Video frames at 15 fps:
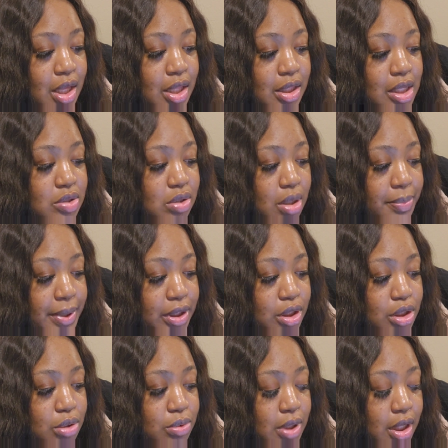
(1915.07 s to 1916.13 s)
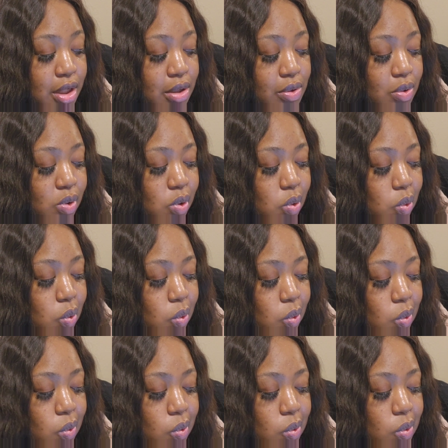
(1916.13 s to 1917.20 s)
that's what I'm about to do now.
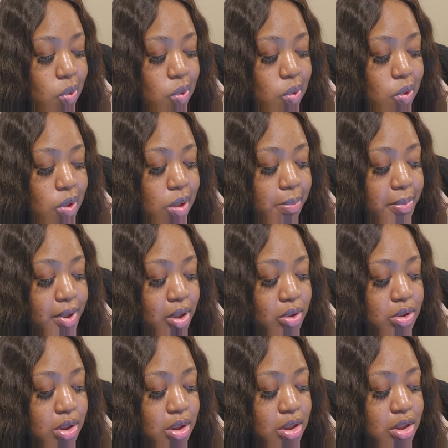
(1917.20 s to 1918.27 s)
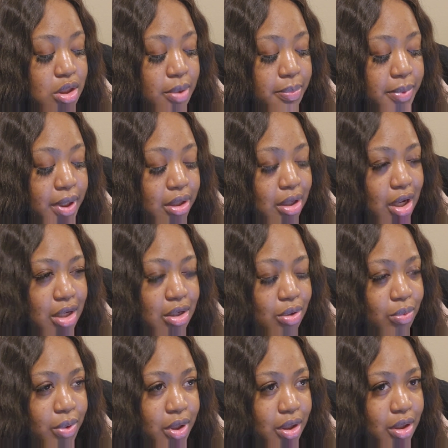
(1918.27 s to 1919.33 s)
And I'm going to go to the gym later. I don't
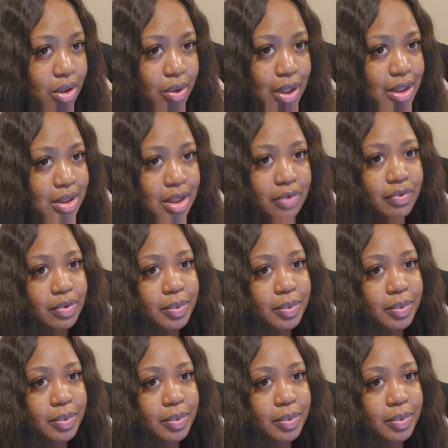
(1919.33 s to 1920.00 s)
want to go. I never